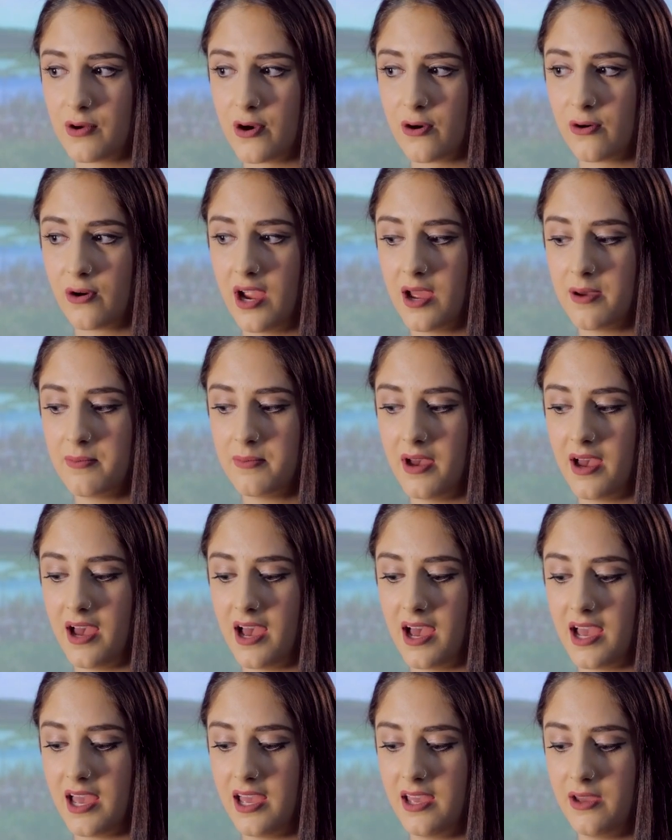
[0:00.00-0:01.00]
program,
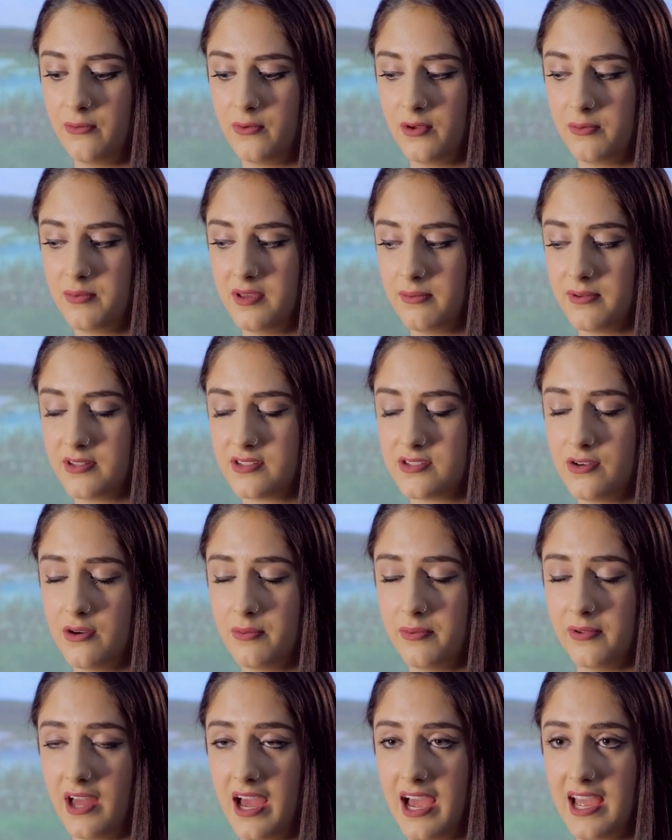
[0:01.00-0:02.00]
I will be able to
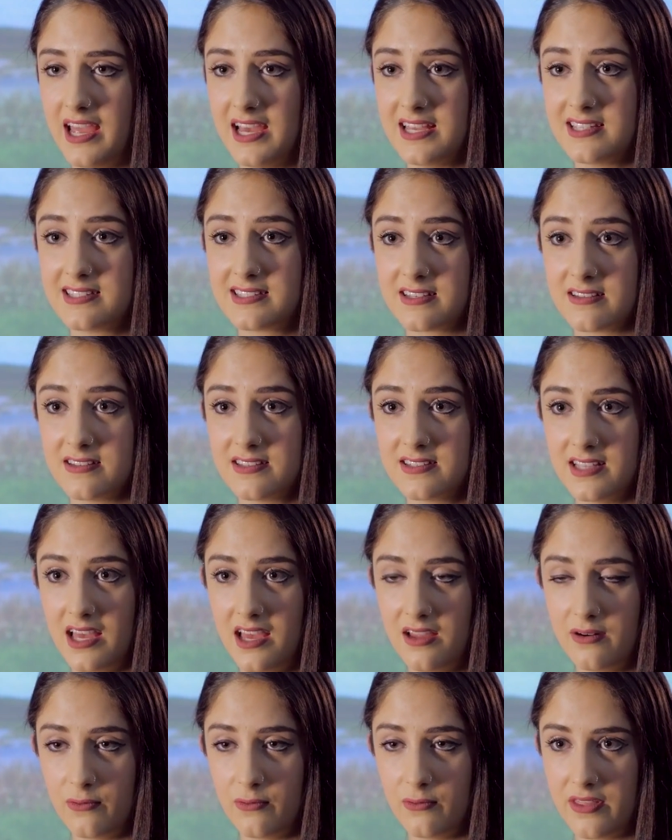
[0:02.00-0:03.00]
apply a skill
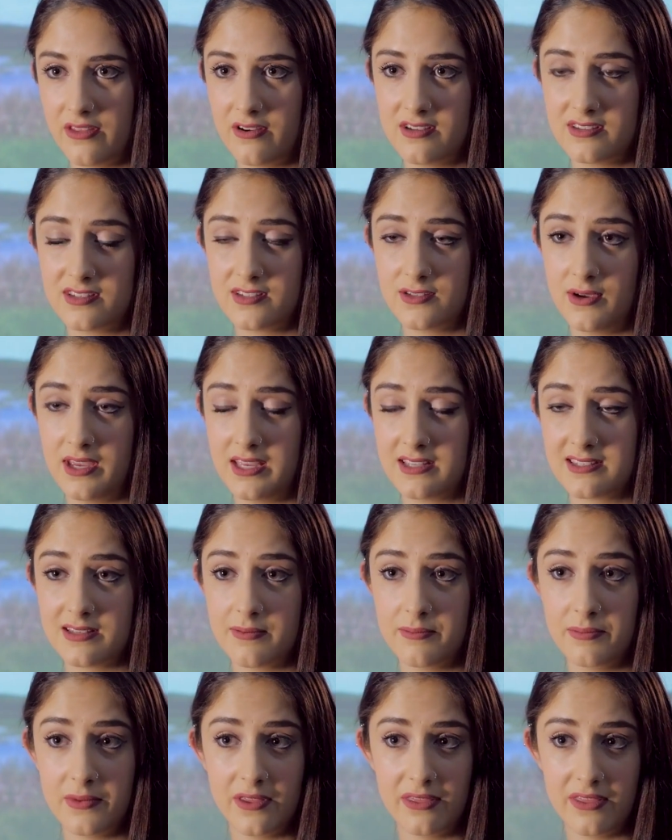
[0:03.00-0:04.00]
set, whether it's doing
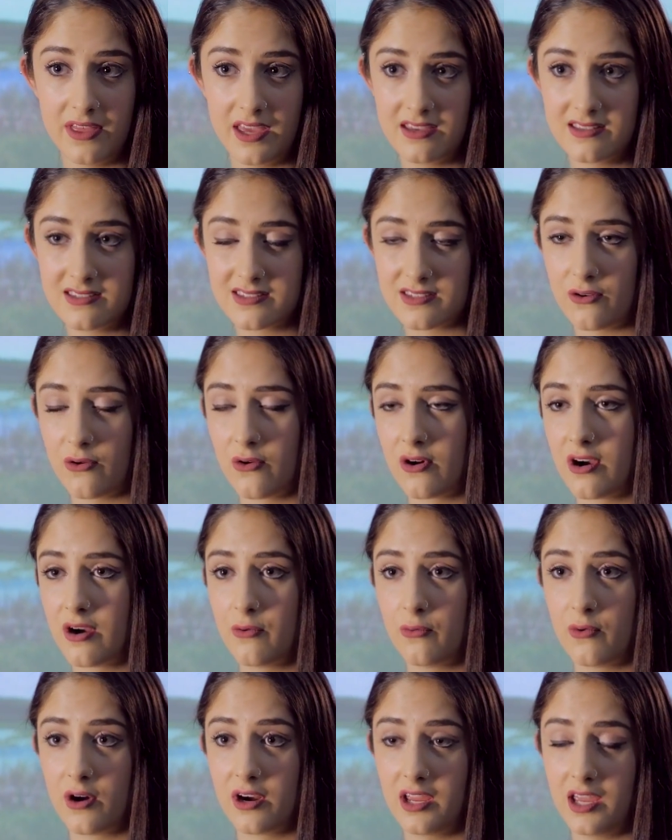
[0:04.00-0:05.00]
simple things
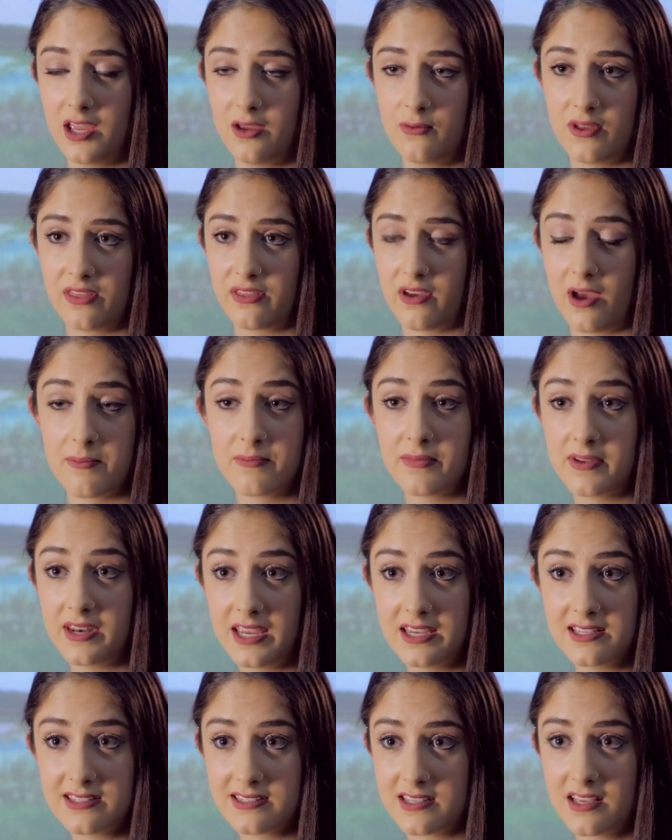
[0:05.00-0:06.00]
or working with
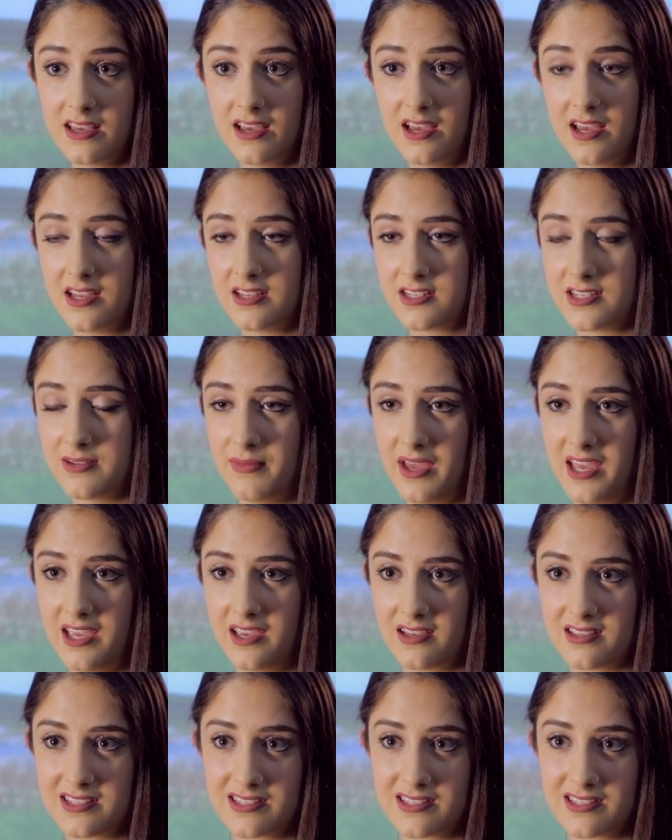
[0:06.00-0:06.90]
companies to make